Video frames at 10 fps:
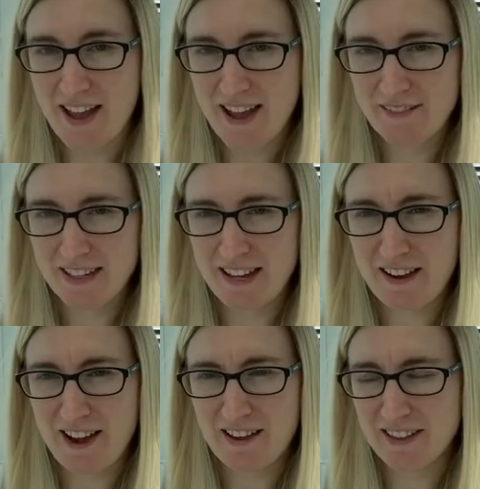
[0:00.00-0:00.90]
I have in
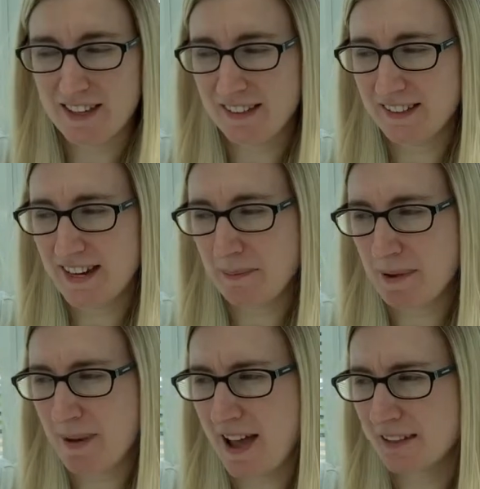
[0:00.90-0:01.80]
here are the
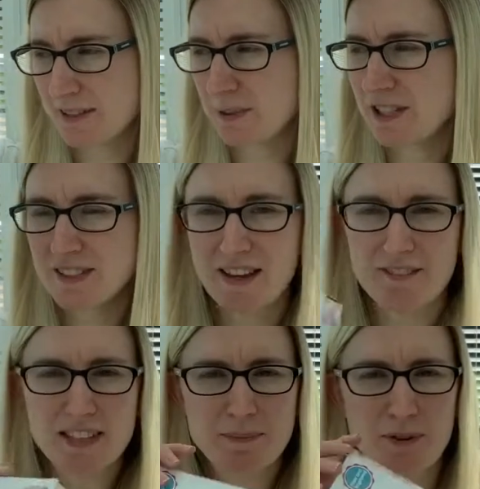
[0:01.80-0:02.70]
nappy bags. So we just have
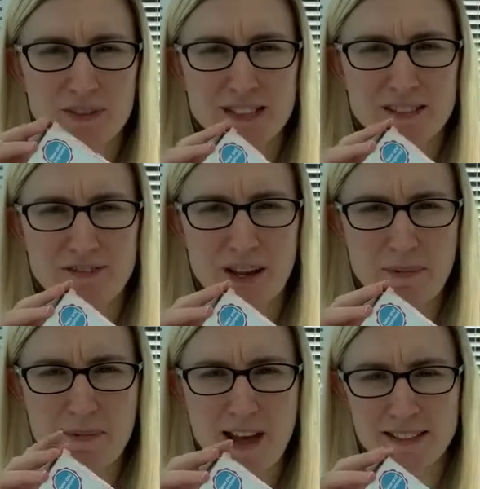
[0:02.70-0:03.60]
these boxes of
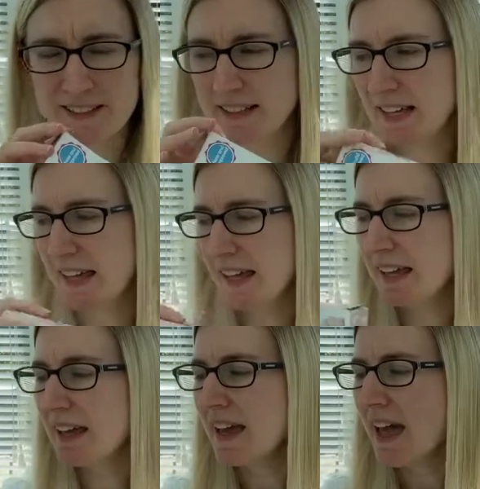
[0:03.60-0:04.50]
nappy bags in here,
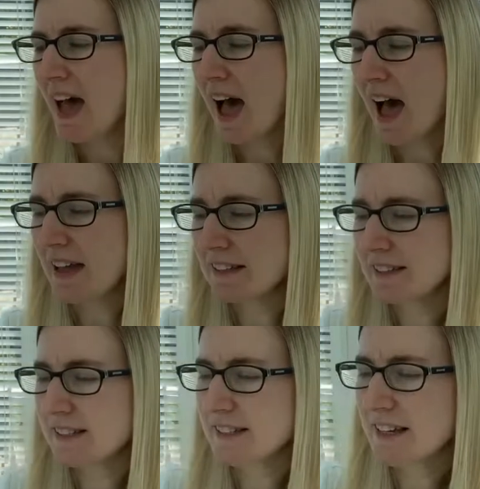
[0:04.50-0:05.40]

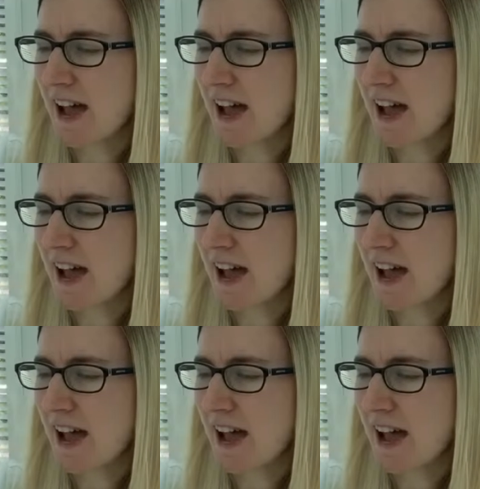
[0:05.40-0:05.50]
and